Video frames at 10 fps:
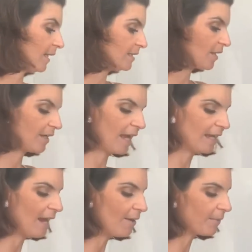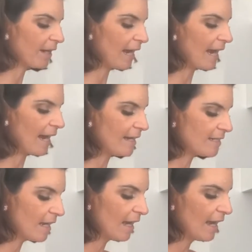Okay, now I'm going to add
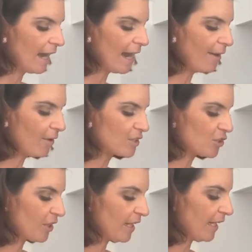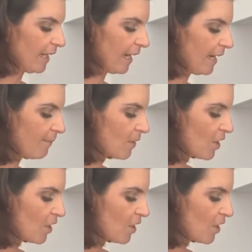our zucchini.